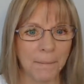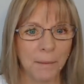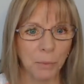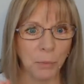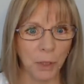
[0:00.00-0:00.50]

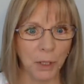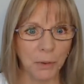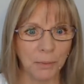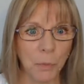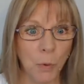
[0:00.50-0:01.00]
work
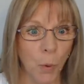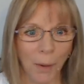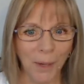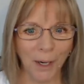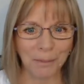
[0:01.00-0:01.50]

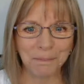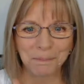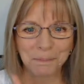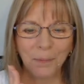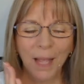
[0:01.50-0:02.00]
quite well.
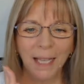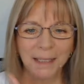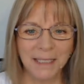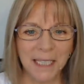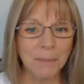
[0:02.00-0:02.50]

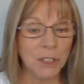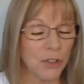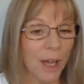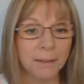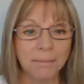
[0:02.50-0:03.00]
The stem is
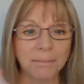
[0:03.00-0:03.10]
straight,